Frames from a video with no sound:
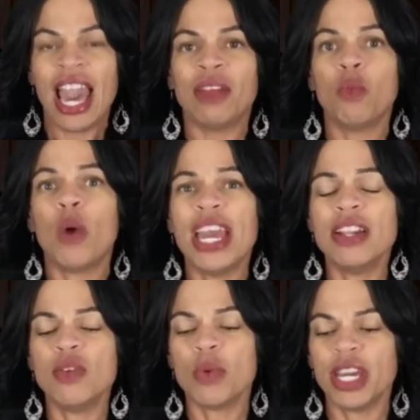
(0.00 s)
And
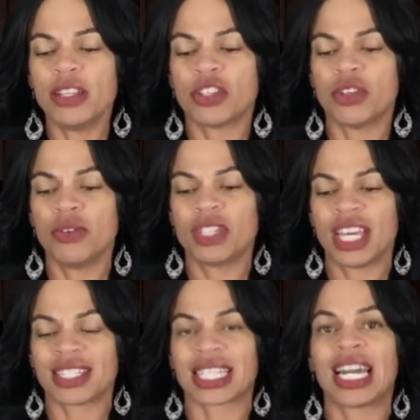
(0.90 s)
when we do
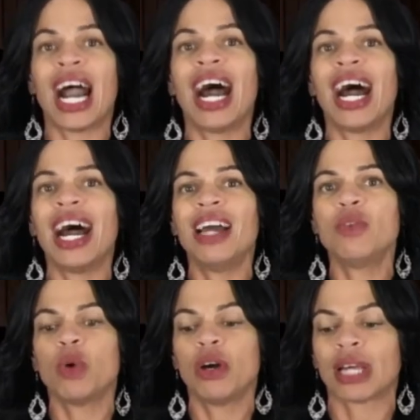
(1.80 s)
this, God
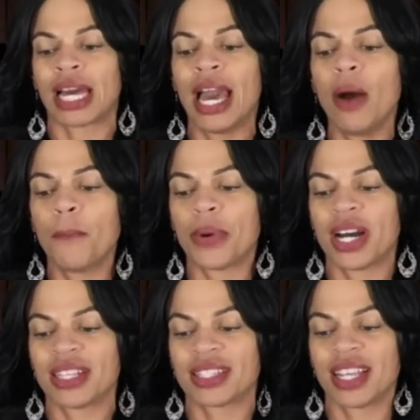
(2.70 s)
will help
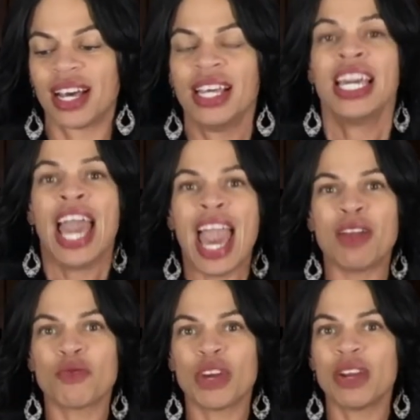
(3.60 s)
us uh,
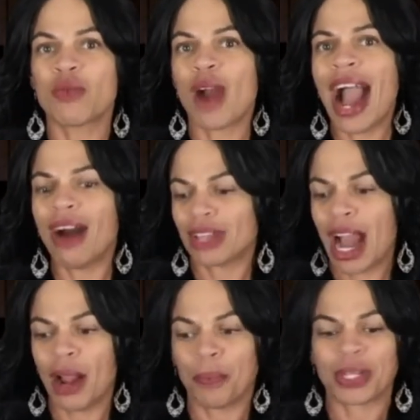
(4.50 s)
and reroute
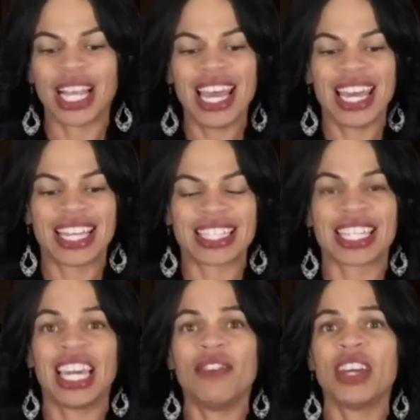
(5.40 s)
our plans,
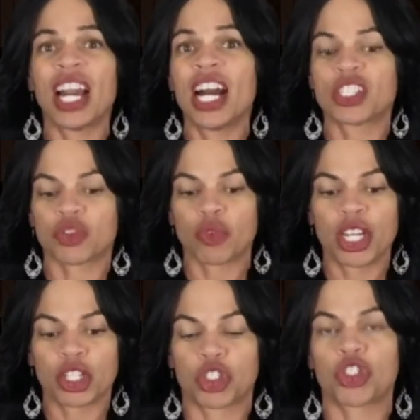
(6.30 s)
giving us
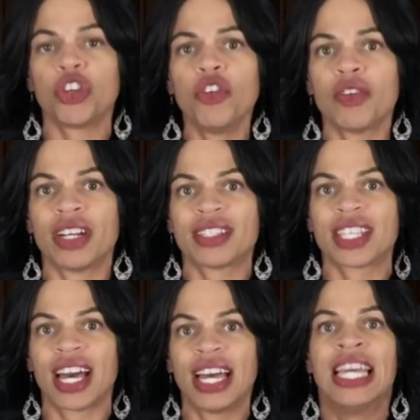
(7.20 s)

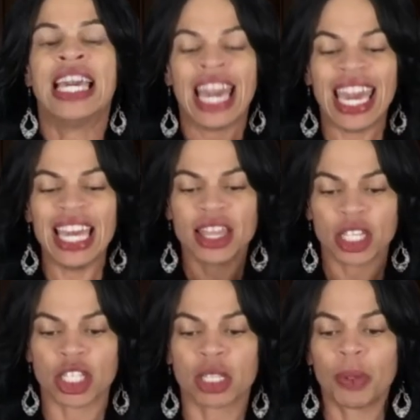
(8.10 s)
reassurance uh, in
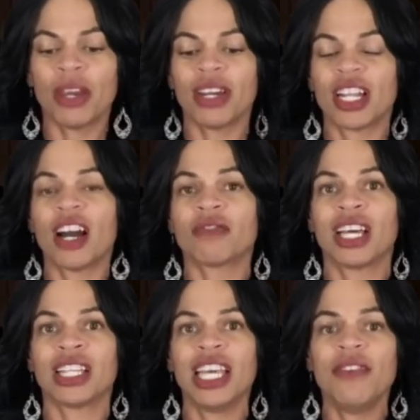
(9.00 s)
the spirit of
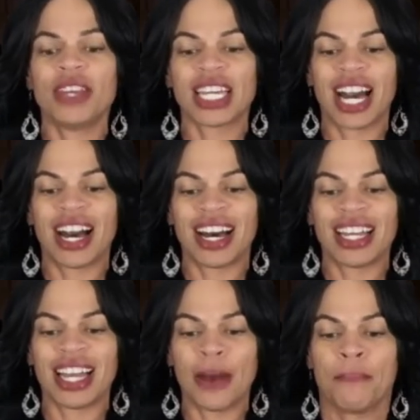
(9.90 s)
the living
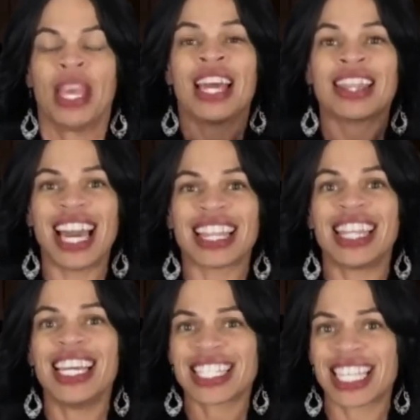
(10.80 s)
God uh,
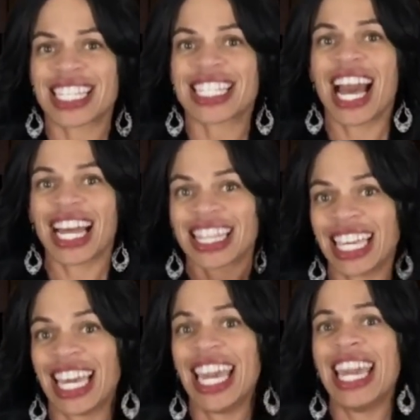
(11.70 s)
that this is not
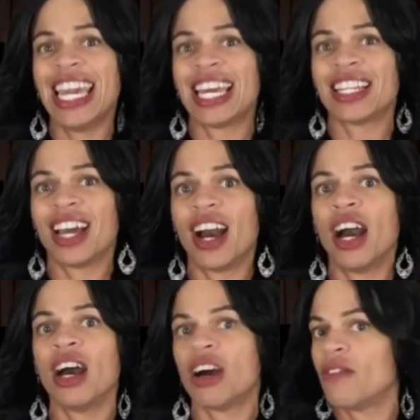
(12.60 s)
the end
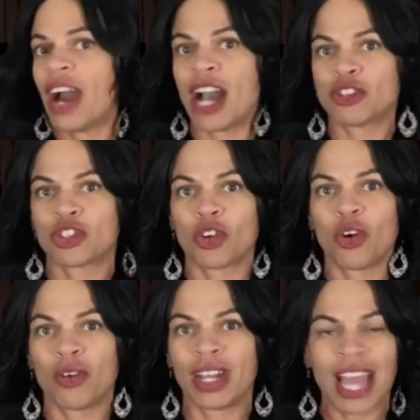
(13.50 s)
of our
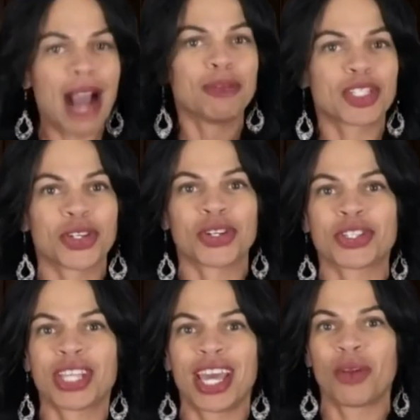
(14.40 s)
story. I'm just going to
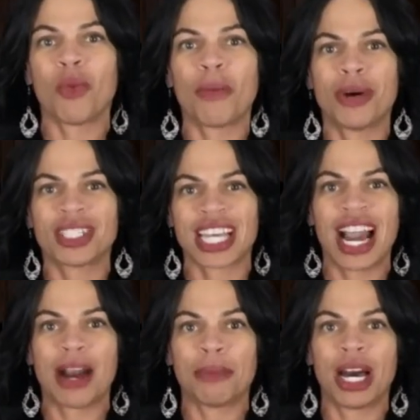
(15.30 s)
say it one more
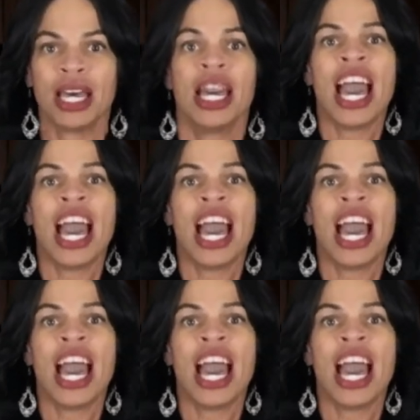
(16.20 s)
time. Uh,